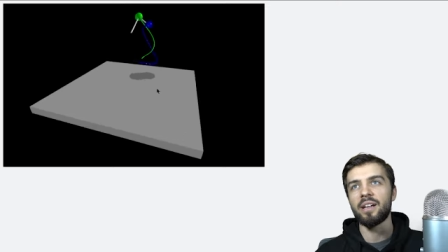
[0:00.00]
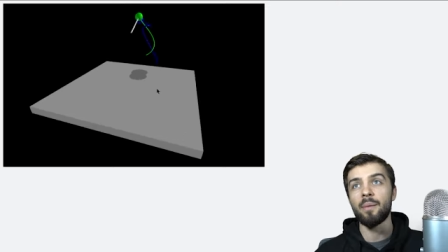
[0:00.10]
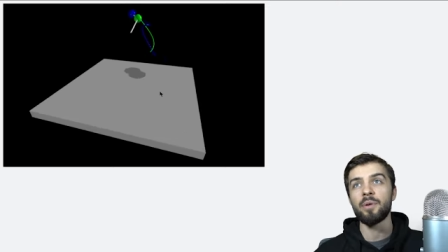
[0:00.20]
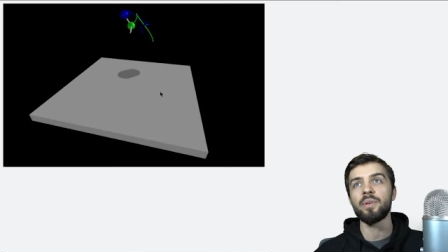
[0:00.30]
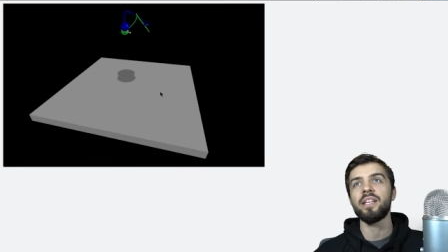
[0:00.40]
And
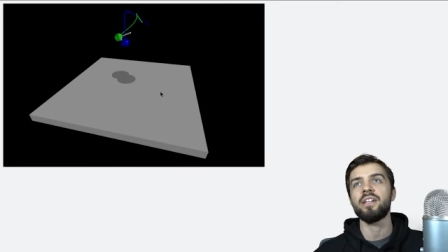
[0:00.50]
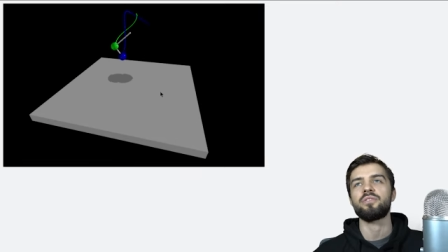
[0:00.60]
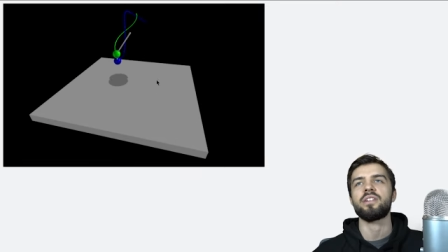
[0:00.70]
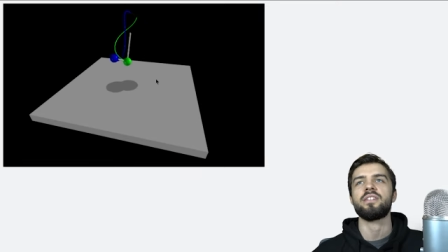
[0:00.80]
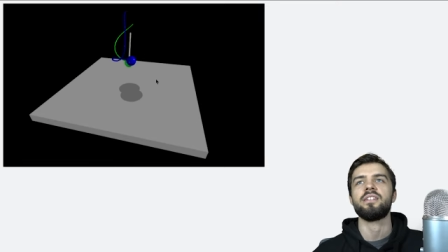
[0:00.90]
I'd be really
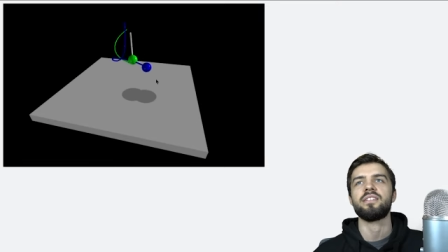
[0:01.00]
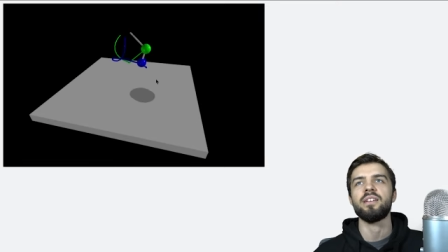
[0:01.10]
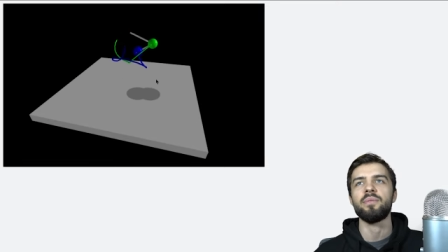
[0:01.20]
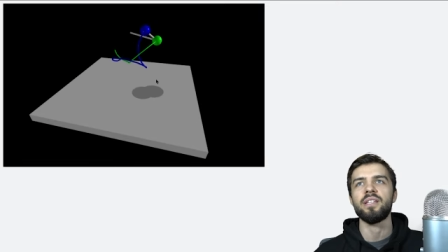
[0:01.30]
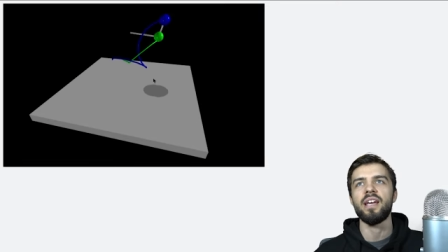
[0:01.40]
interested to
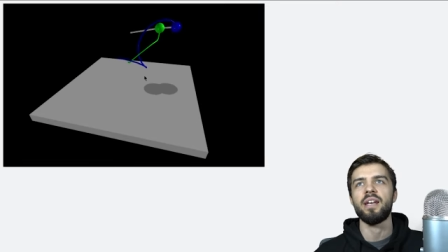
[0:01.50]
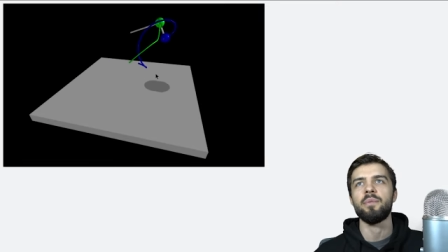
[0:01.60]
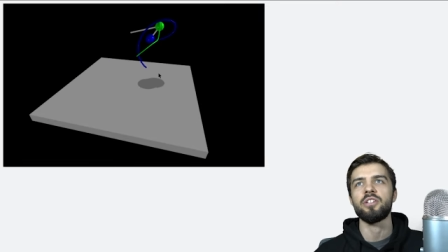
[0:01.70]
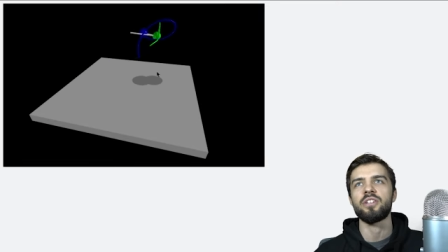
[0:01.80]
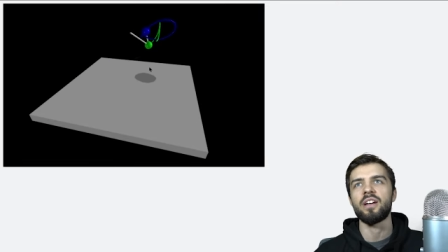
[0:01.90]
see what the
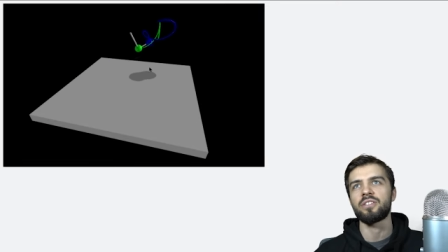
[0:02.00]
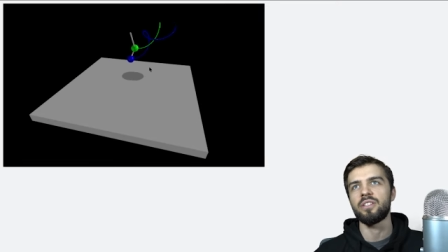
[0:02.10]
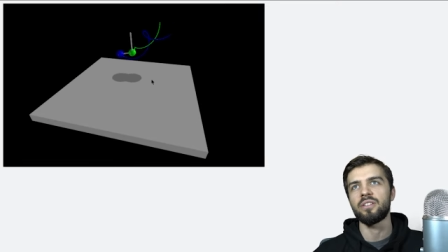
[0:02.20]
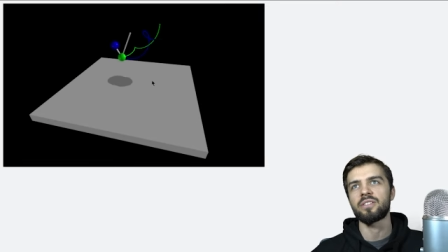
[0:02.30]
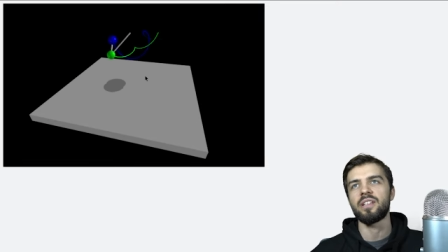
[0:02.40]
animation actually
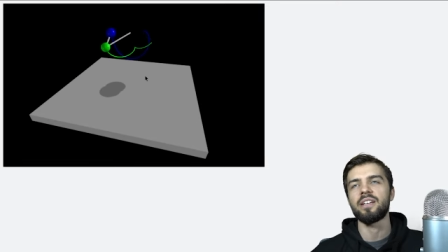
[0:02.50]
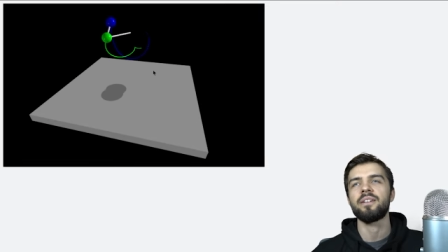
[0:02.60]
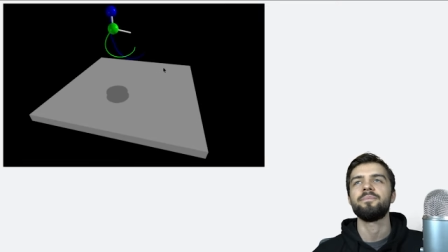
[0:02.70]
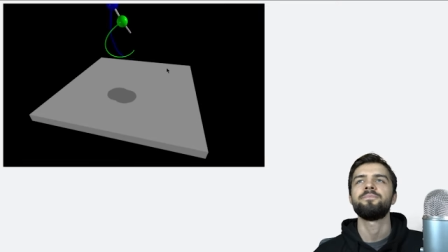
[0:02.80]
looks like.